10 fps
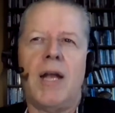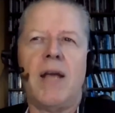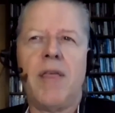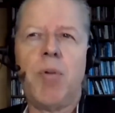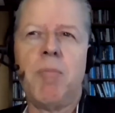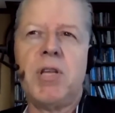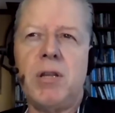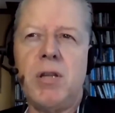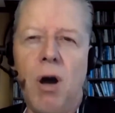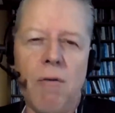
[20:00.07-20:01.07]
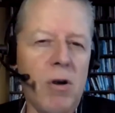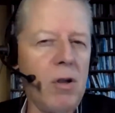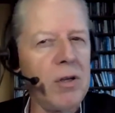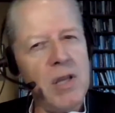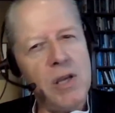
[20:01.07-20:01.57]
And I think people tend to
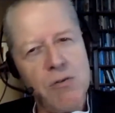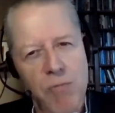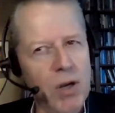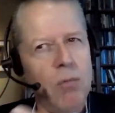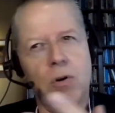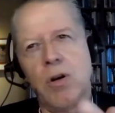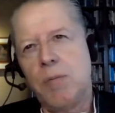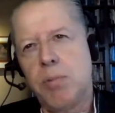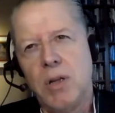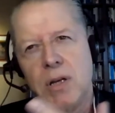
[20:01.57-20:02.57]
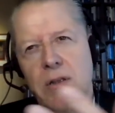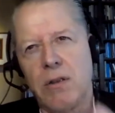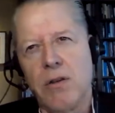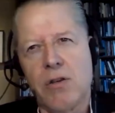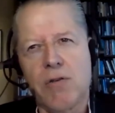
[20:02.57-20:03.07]
overlook these real world
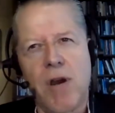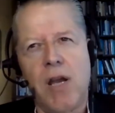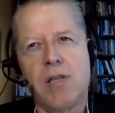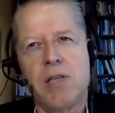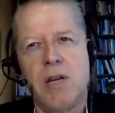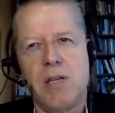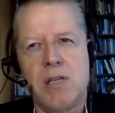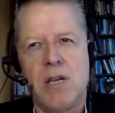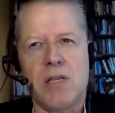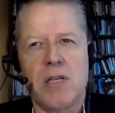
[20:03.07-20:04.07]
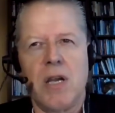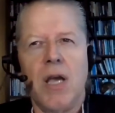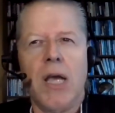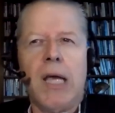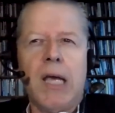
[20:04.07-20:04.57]
political constraints that exist.
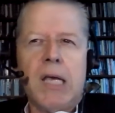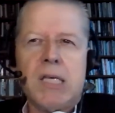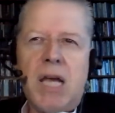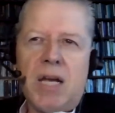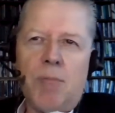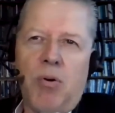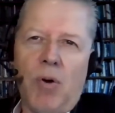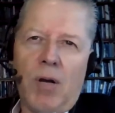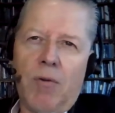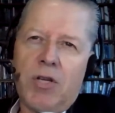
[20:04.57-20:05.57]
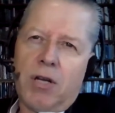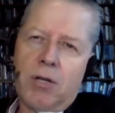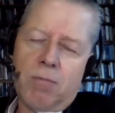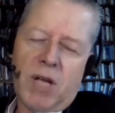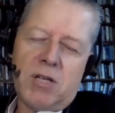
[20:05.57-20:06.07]
Second point, which I
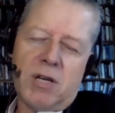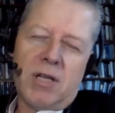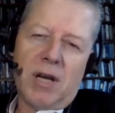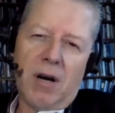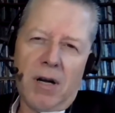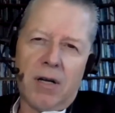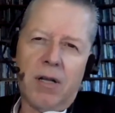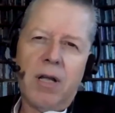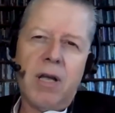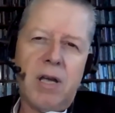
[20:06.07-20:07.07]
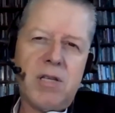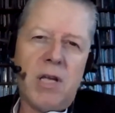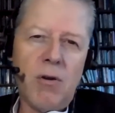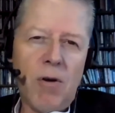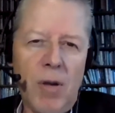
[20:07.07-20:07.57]
do mention in the article, is
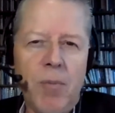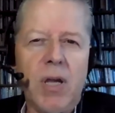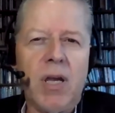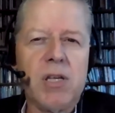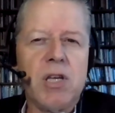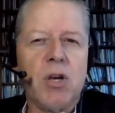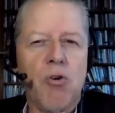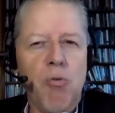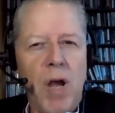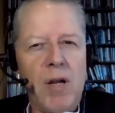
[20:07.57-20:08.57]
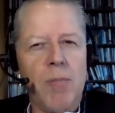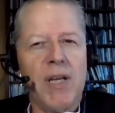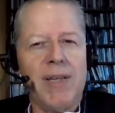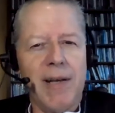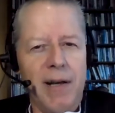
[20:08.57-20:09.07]
that Europe is
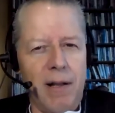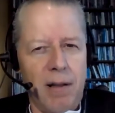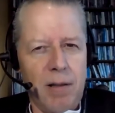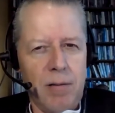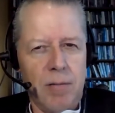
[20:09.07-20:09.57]
incredibly dull.